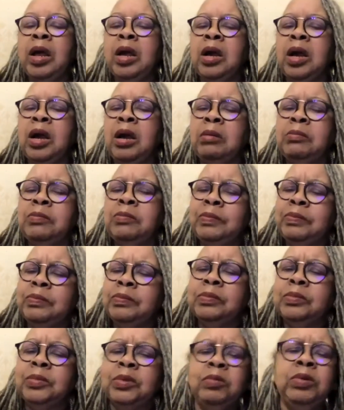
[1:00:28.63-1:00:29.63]
Want
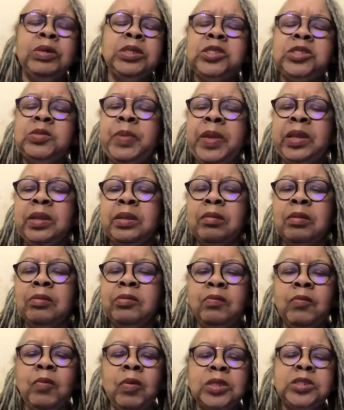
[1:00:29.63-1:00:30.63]

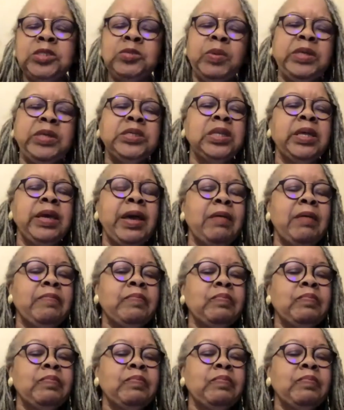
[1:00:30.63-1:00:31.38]
to speak to that?